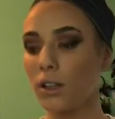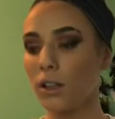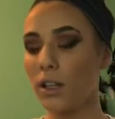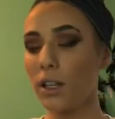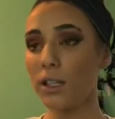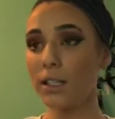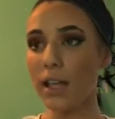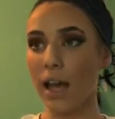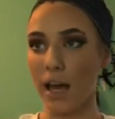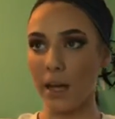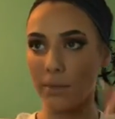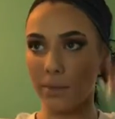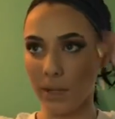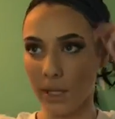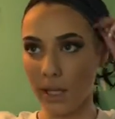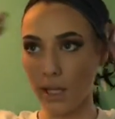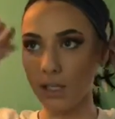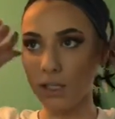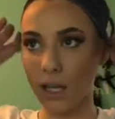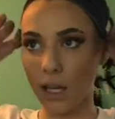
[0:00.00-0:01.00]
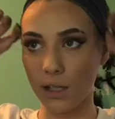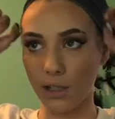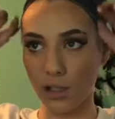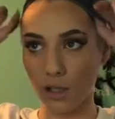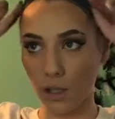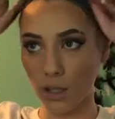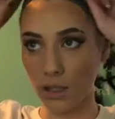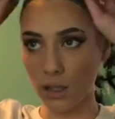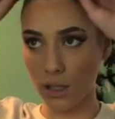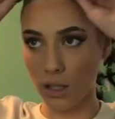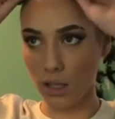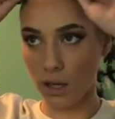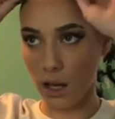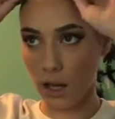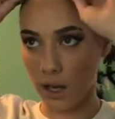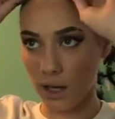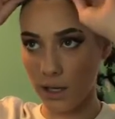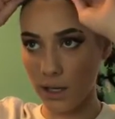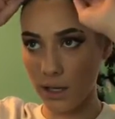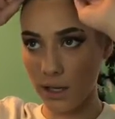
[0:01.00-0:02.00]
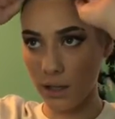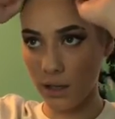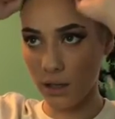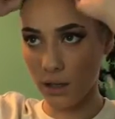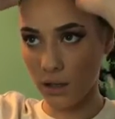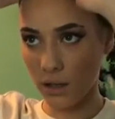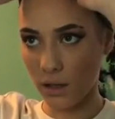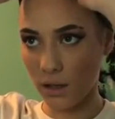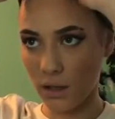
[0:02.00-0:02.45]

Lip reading: This headband, I just got it